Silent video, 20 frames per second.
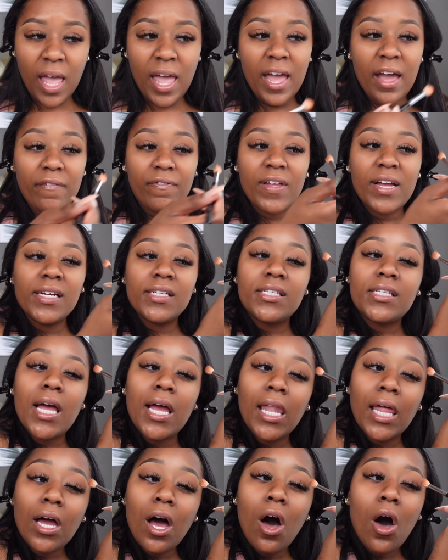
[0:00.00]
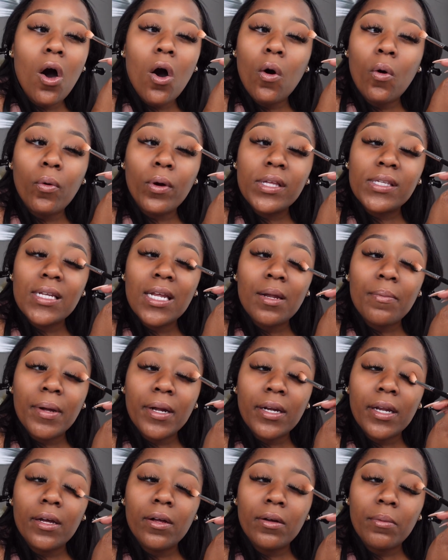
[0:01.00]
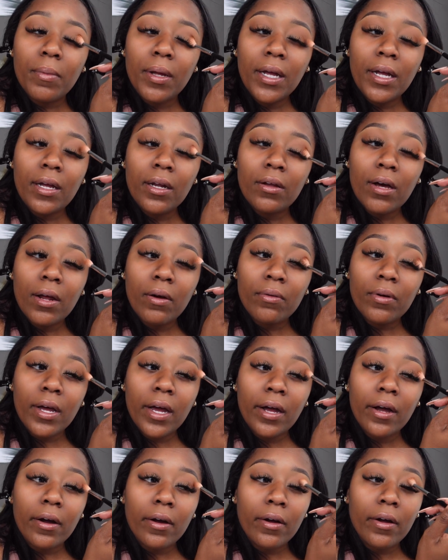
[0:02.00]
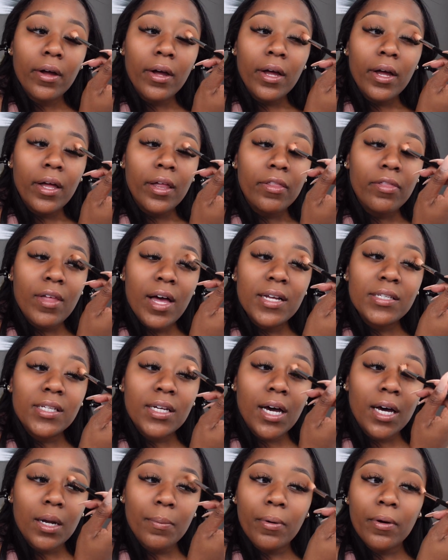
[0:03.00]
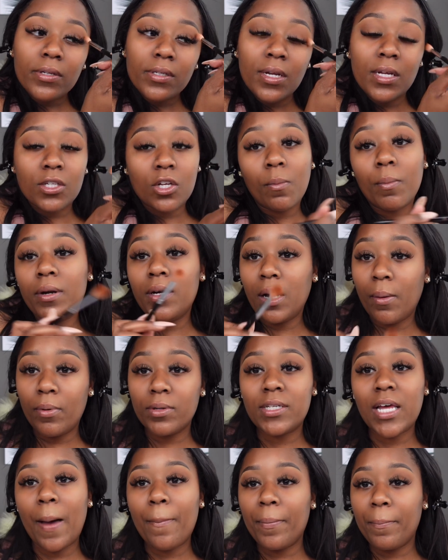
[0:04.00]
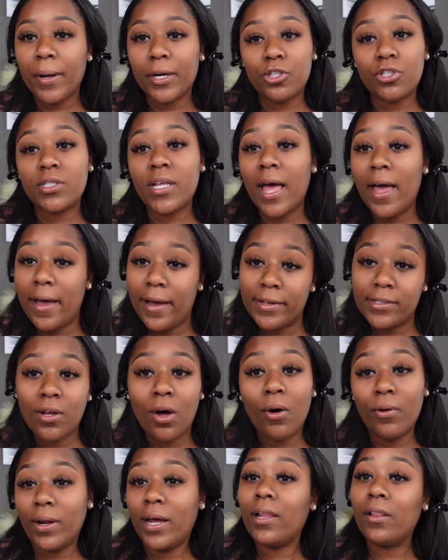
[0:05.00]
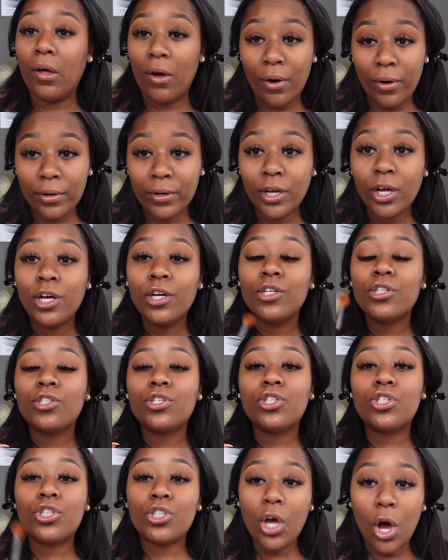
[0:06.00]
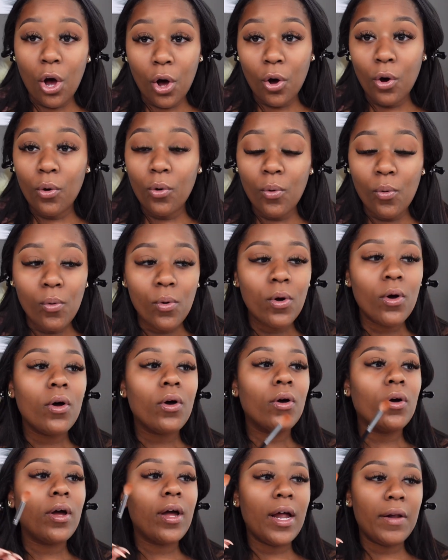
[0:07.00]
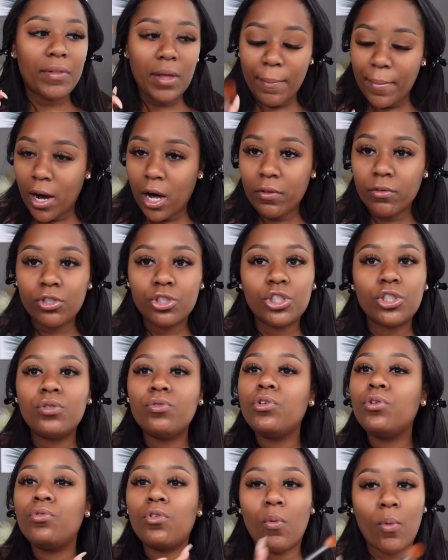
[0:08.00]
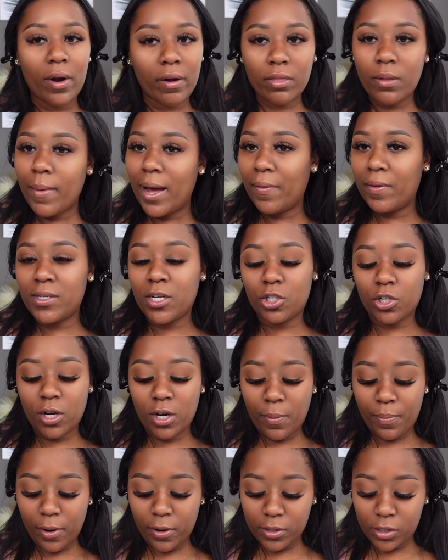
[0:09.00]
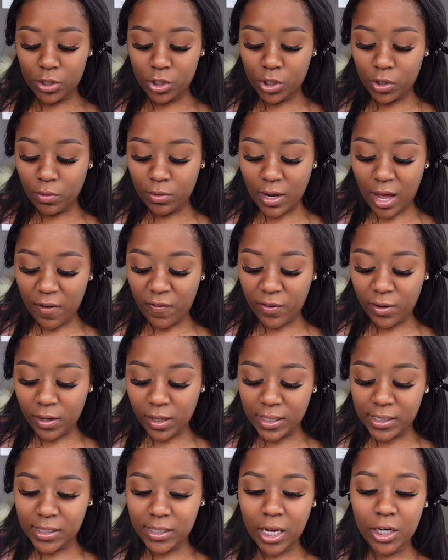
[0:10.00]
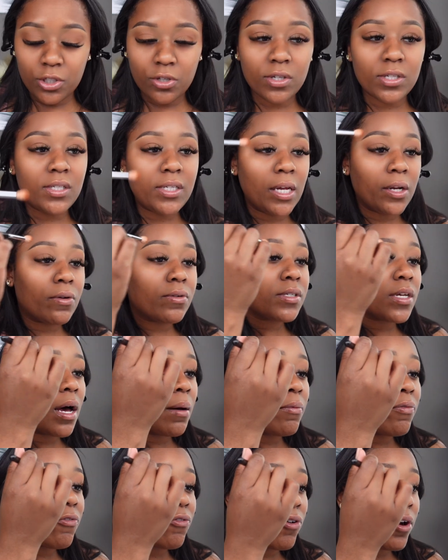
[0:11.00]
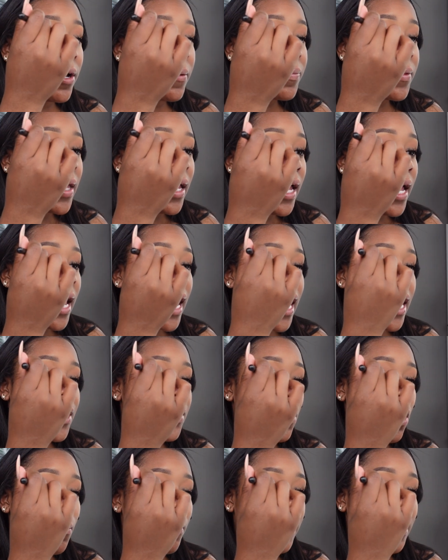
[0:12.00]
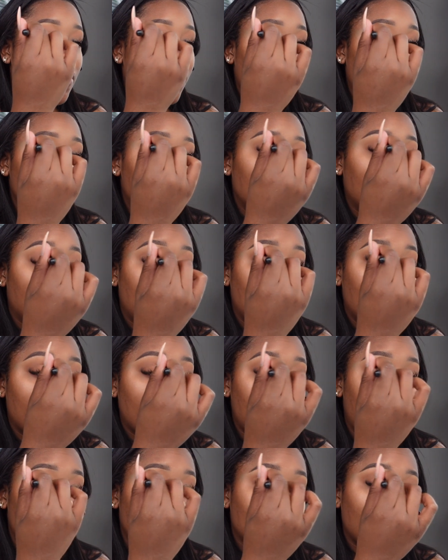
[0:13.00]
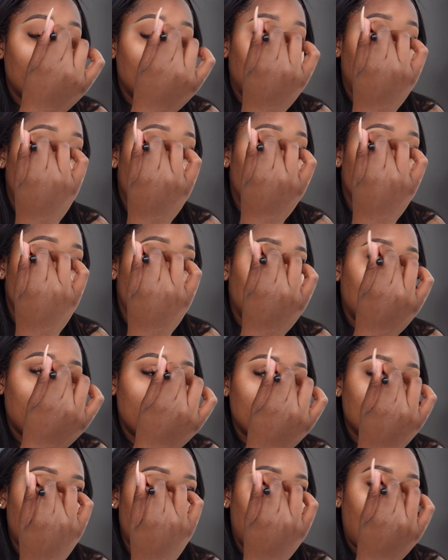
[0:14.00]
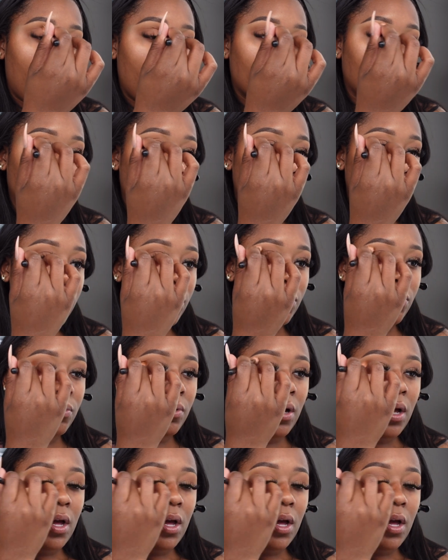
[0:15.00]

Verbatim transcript: if they say like, oh, it's not a big deal to me, you know, I don't care, that's the kind of person that's gonna be double tapping pictures of ass all day long. So if that bothers you, you know right off the bat that's not your kind of person. So definitely set your standards up front, and don't be afraid to vocalize what does and doesn't bother you.